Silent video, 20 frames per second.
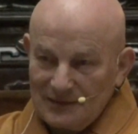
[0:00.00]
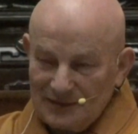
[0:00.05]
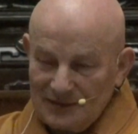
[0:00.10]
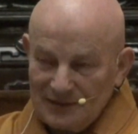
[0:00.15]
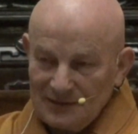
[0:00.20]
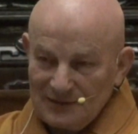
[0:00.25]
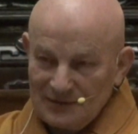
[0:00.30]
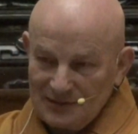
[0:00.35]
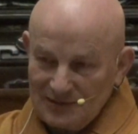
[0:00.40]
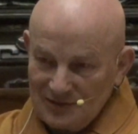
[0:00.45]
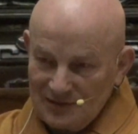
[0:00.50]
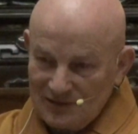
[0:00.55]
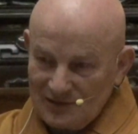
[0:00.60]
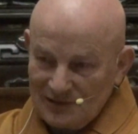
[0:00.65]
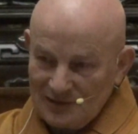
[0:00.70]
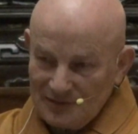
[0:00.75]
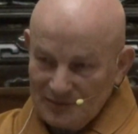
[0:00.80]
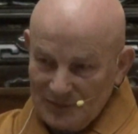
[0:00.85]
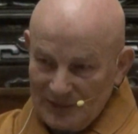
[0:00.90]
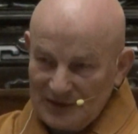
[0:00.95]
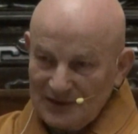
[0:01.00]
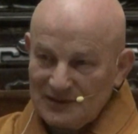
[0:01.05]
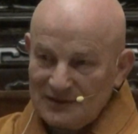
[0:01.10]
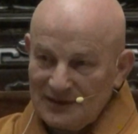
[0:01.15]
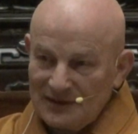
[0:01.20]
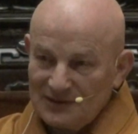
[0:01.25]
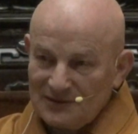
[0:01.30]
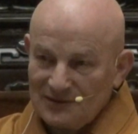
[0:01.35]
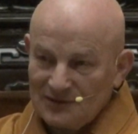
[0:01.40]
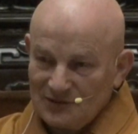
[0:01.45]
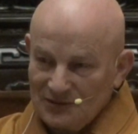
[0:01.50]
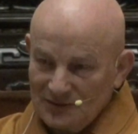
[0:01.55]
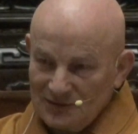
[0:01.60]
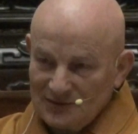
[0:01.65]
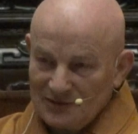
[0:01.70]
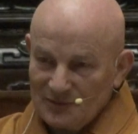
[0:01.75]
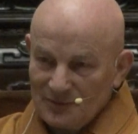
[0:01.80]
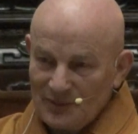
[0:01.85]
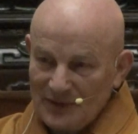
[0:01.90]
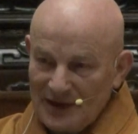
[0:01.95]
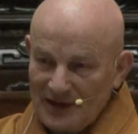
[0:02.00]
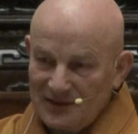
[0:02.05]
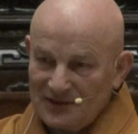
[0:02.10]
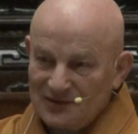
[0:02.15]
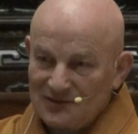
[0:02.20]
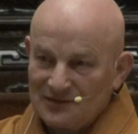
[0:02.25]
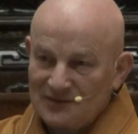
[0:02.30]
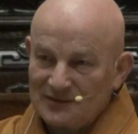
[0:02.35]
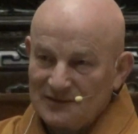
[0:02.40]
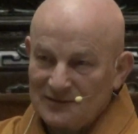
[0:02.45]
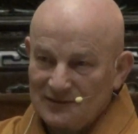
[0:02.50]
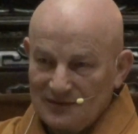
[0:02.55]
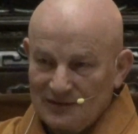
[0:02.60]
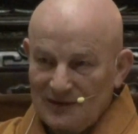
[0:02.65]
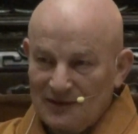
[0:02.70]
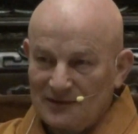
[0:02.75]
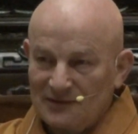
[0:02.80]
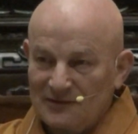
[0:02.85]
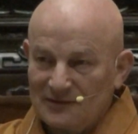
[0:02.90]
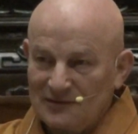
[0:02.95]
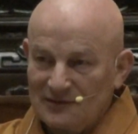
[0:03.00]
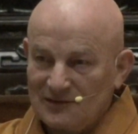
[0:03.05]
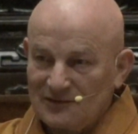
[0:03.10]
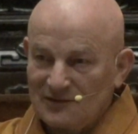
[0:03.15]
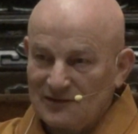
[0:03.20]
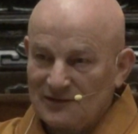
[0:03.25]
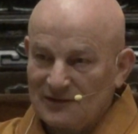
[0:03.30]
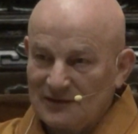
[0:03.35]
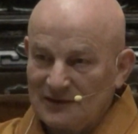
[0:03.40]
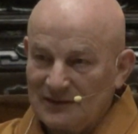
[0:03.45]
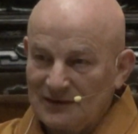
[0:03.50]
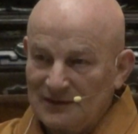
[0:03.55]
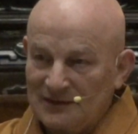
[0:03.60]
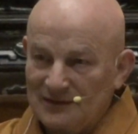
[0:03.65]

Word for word: in this meditation on the breath, then this uh,